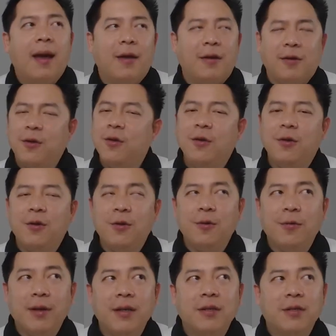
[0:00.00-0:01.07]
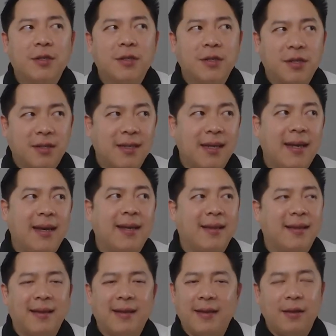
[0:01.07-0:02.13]
You, you will see it.
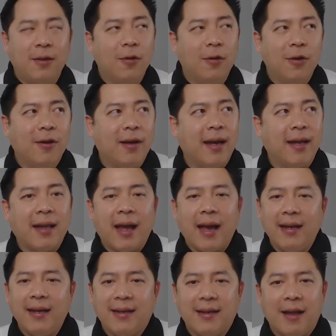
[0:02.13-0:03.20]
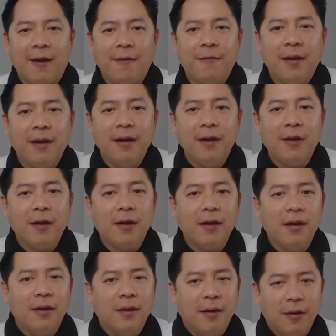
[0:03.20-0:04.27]
You know, you can't hide it. A failure,
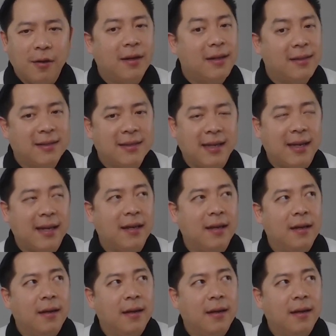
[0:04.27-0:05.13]
you can see.